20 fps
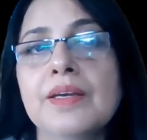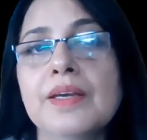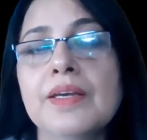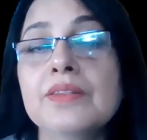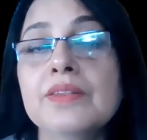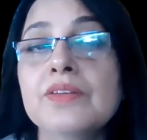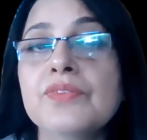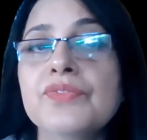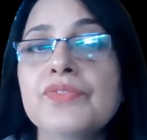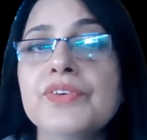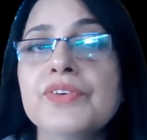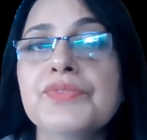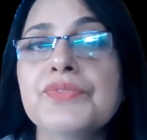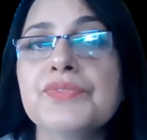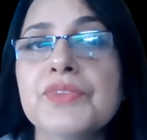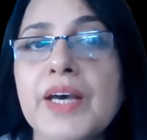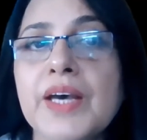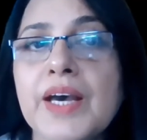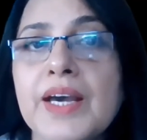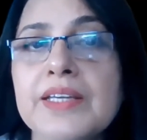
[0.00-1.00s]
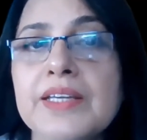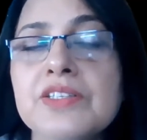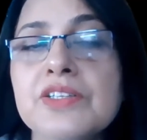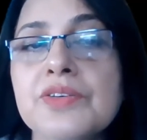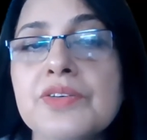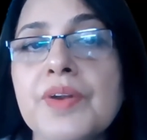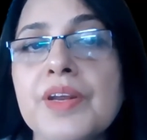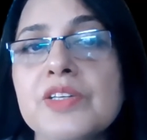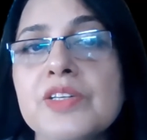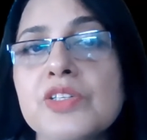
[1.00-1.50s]
In the fifth
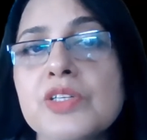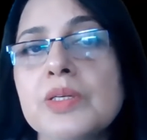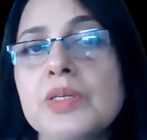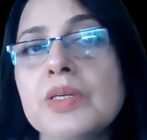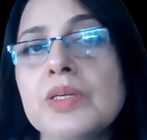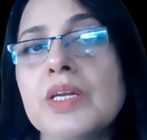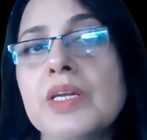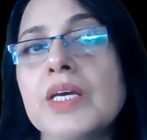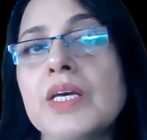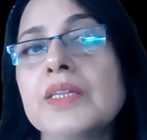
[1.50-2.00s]
iteration,